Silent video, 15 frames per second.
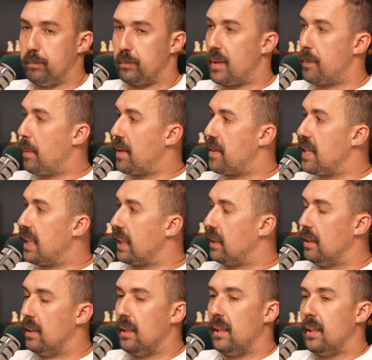than my thing.
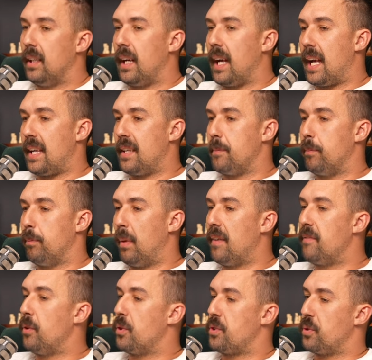And my
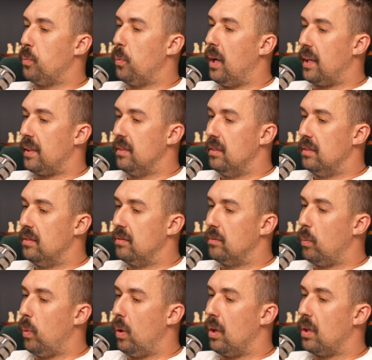version one
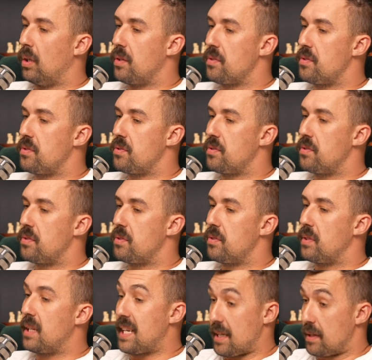was,
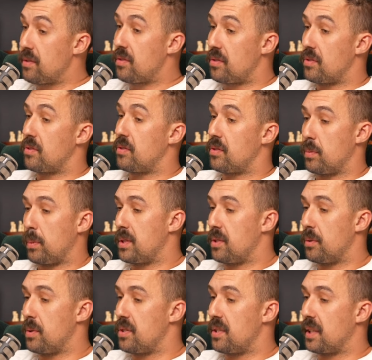is, so we're
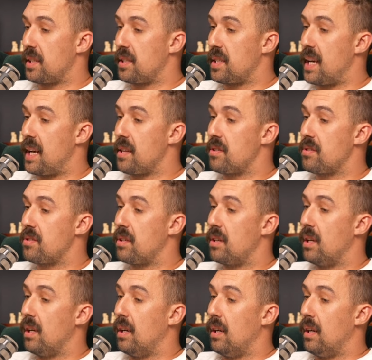still using it to test,
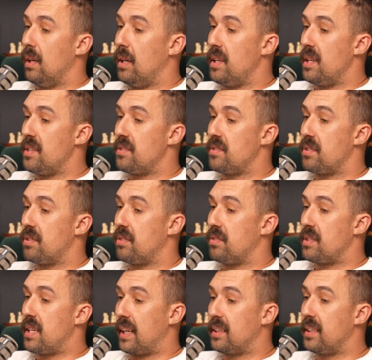is
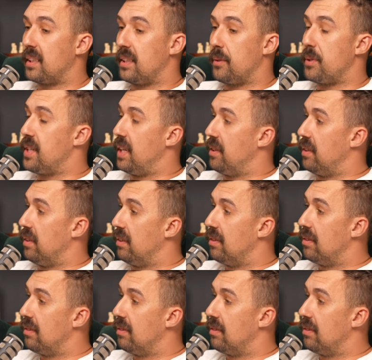technically redundant.